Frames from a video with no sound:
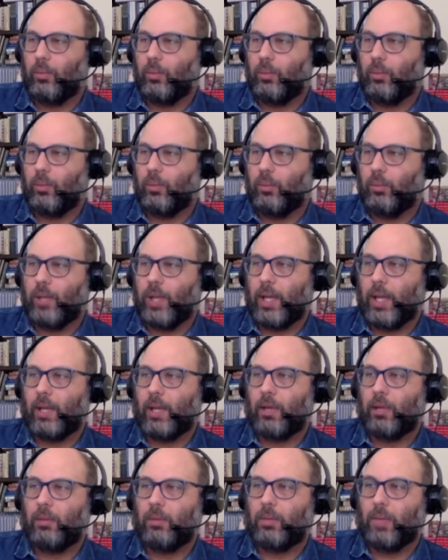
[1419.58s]

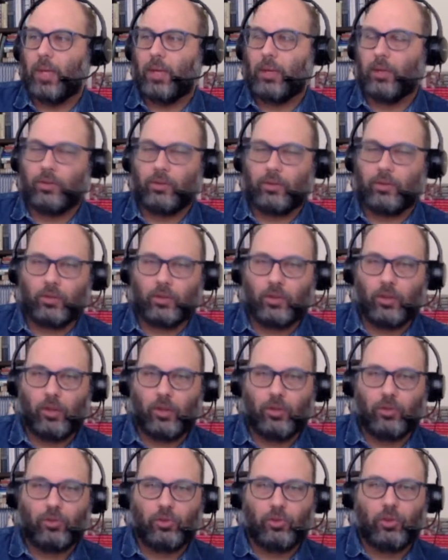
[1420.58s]
Black males
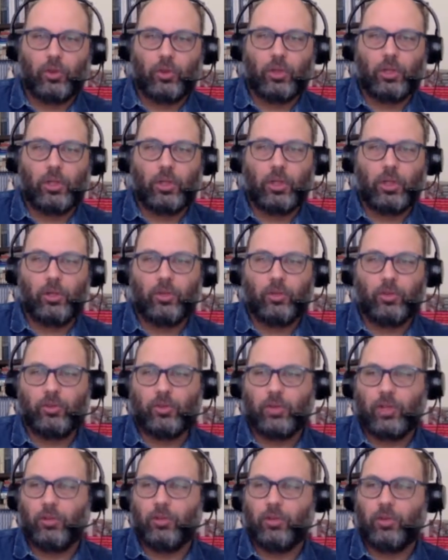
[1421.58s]
historically under
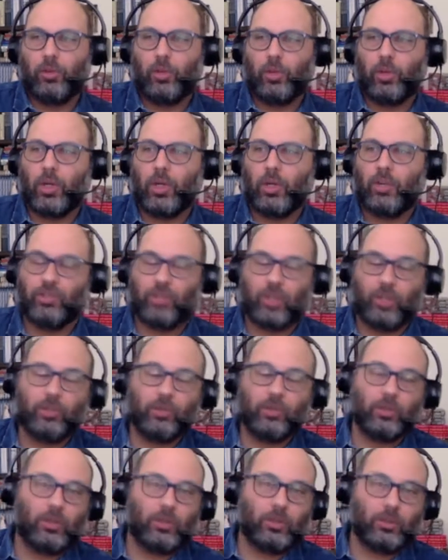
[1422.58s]
slavery were not gendered,